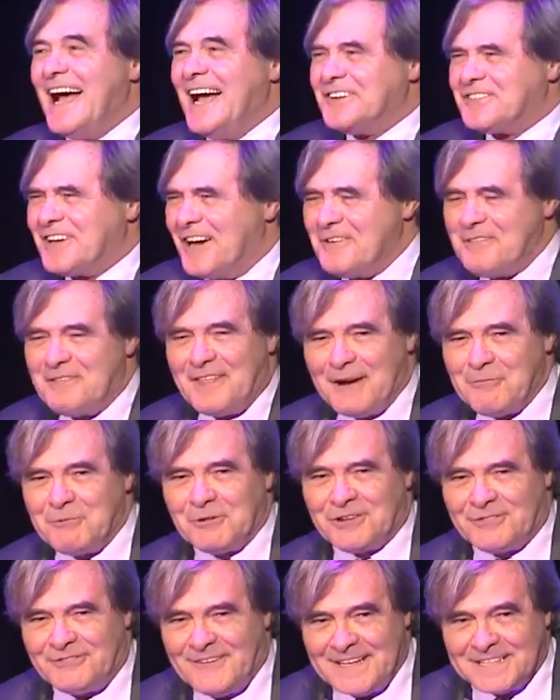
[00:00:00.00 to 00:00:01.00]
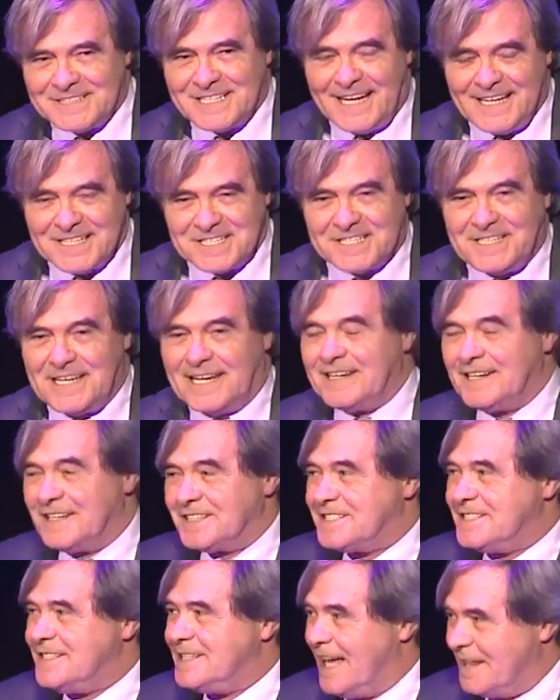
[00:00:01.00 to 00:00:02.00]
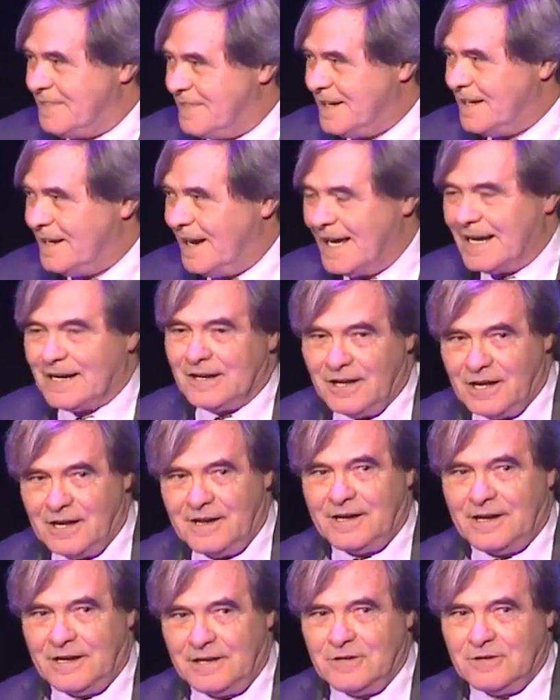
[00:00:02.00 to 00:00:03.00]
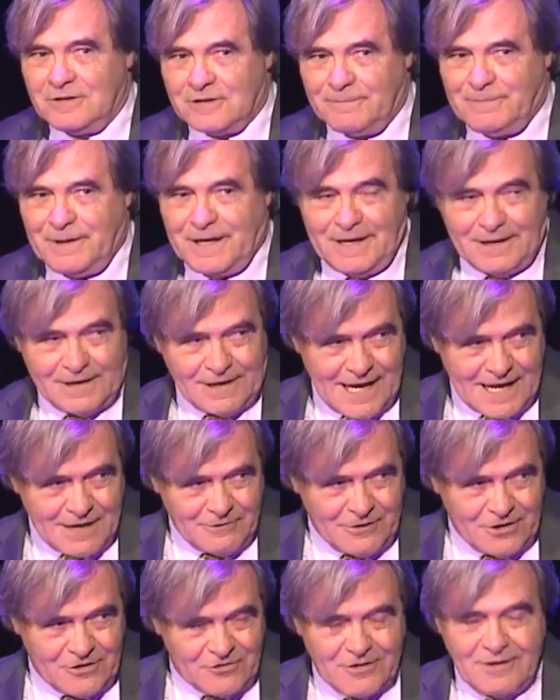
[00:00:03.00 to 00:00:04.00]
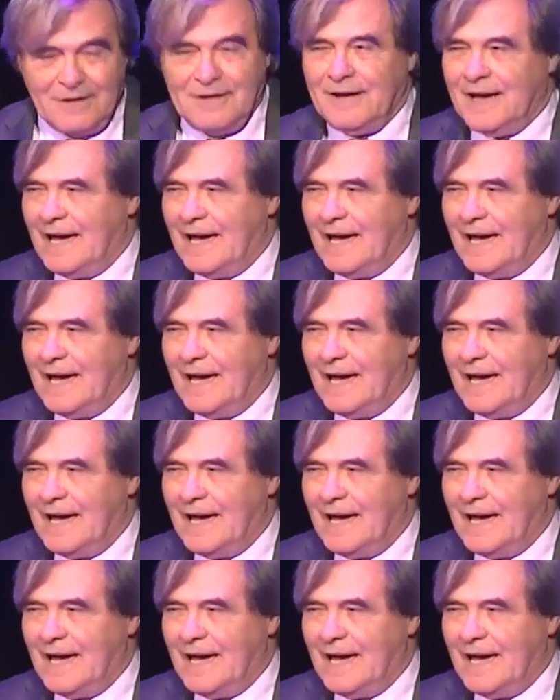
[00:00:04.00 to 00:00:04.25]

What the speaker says: So that was fantastic, and it's nothing like learning a European language.